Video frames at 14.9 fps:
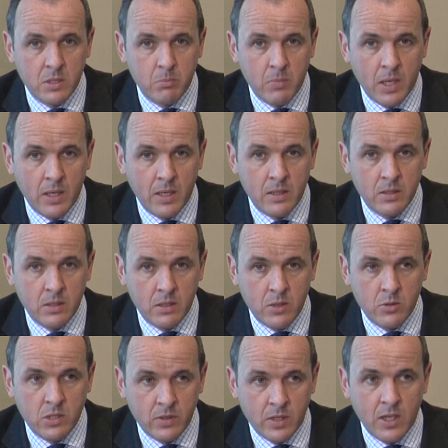has made,
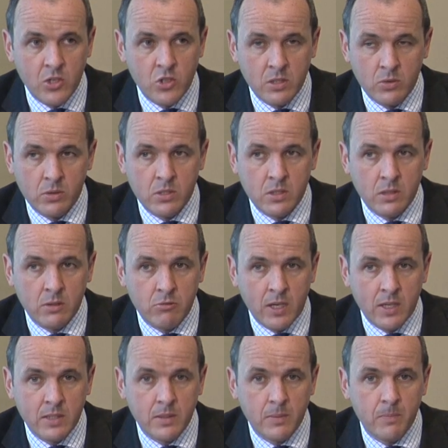notification orders and the
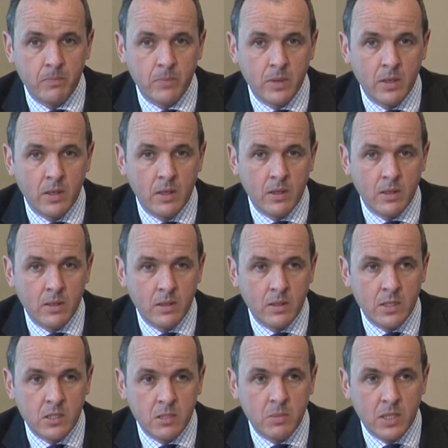rest.
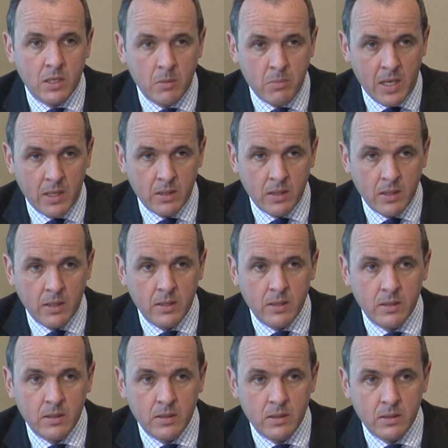He's to be commended
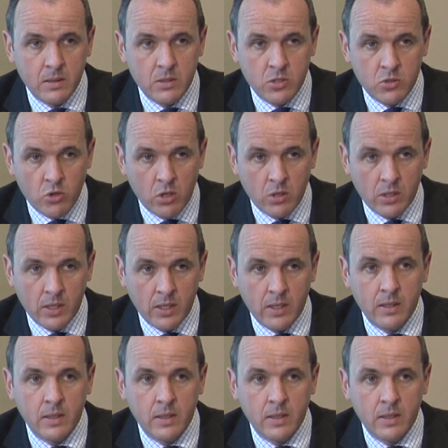strongly